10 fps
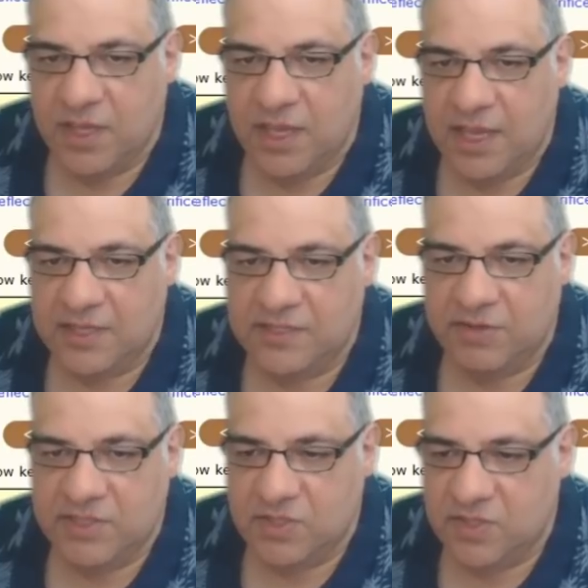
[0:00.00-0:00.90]
So
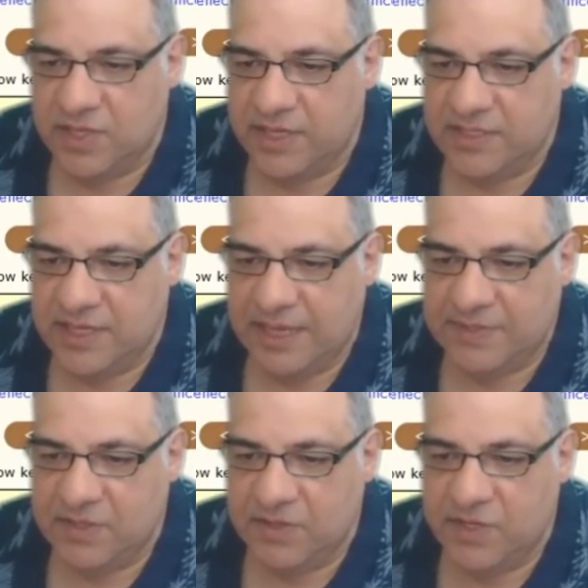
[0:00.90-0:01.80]
it's
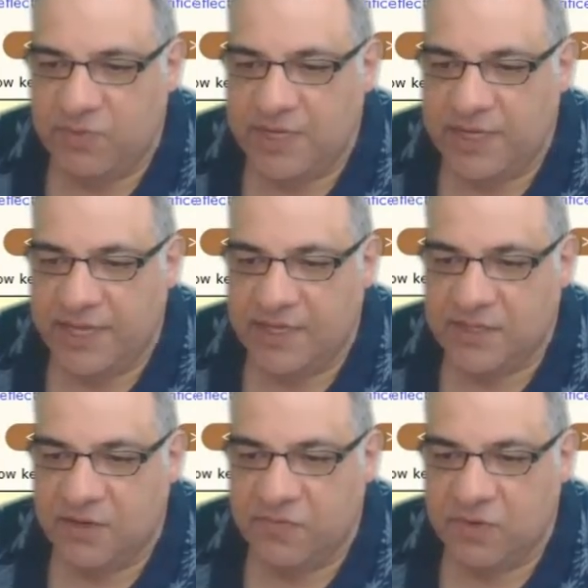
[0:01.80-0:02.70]
absolutely winning here. So
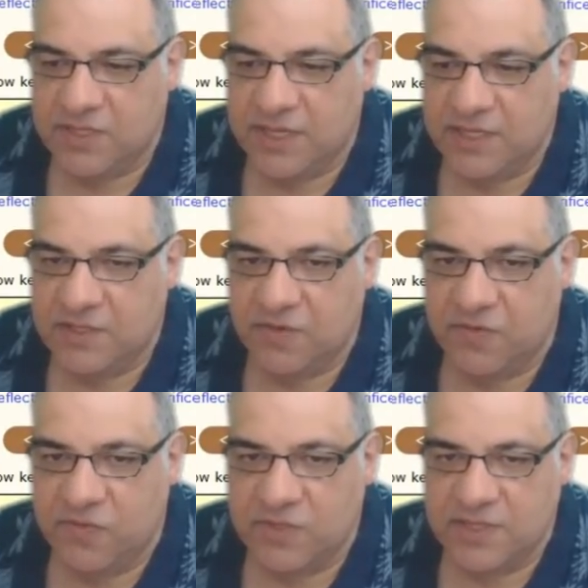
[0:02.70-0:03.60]
rook takes,
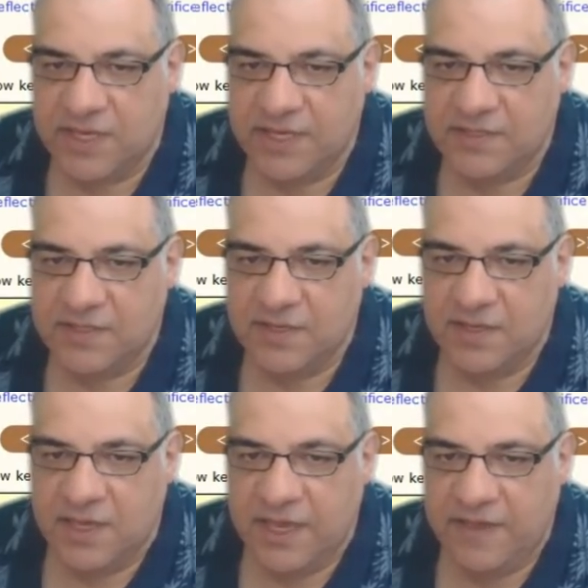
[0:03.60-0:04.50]
rook takes.
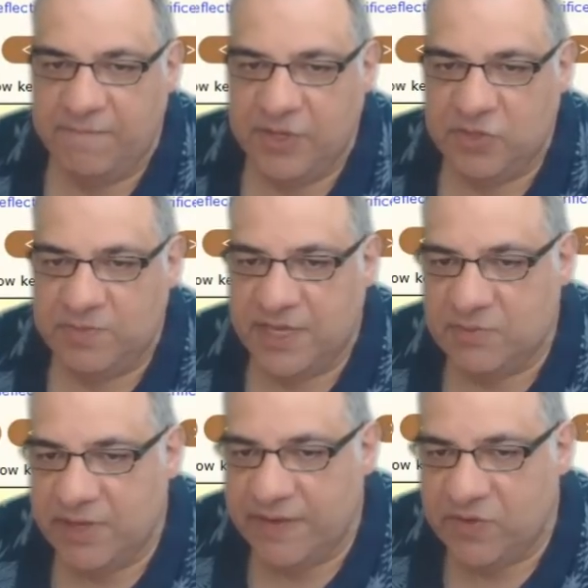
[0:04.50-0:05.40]
If bishop takes, we
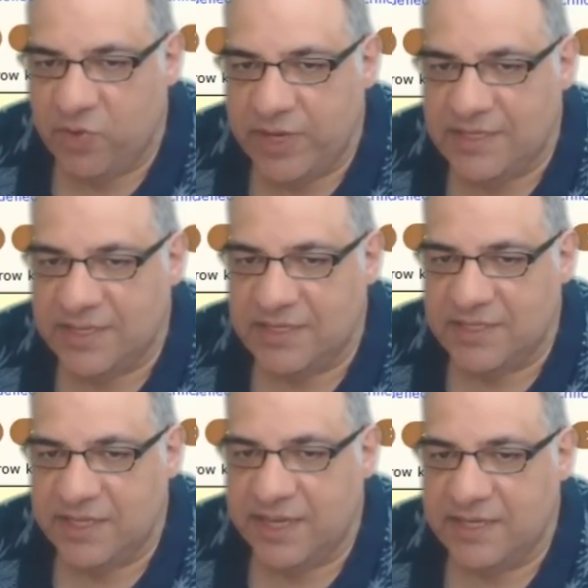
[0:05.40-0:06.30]
have queen takes
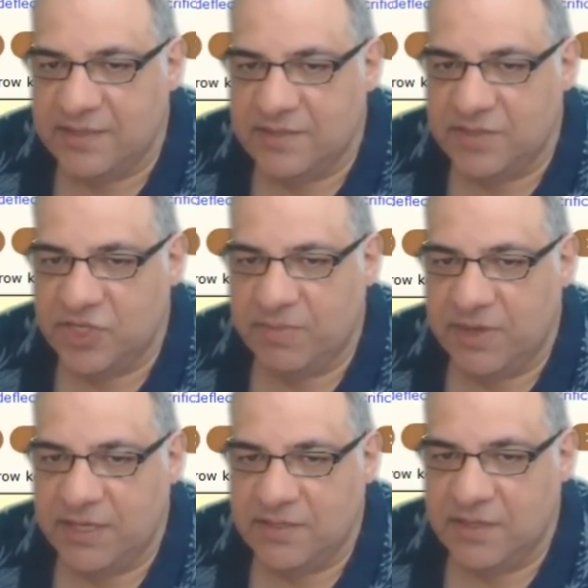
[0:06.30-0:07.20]
d8,
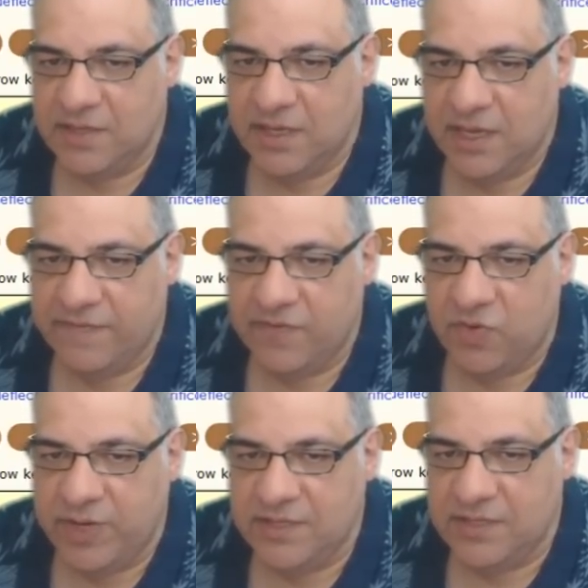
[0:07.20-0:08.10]
checkmate. If
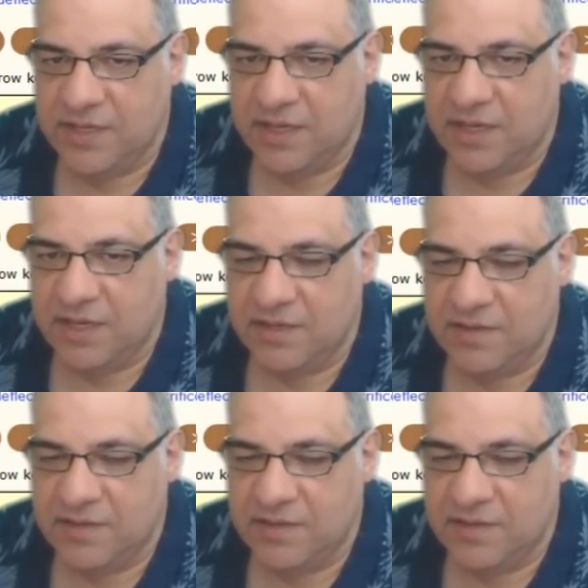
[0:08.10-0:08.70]
queen, so